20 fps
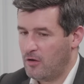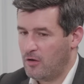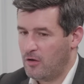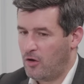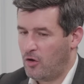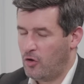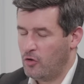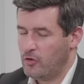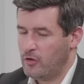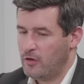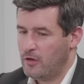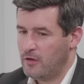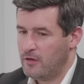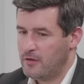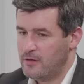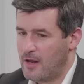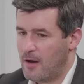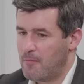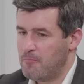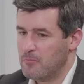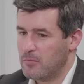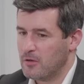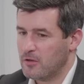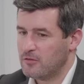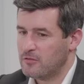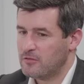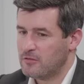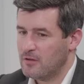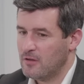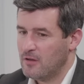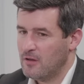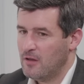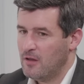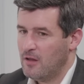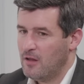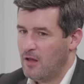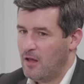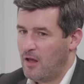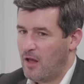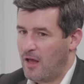on numbers,
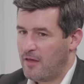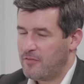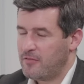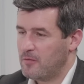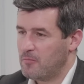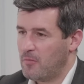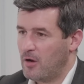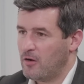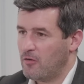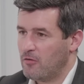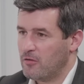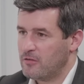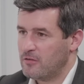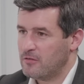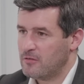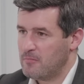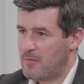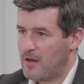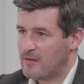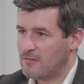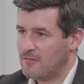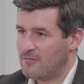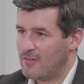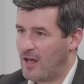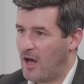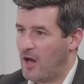ethnic minorities are massively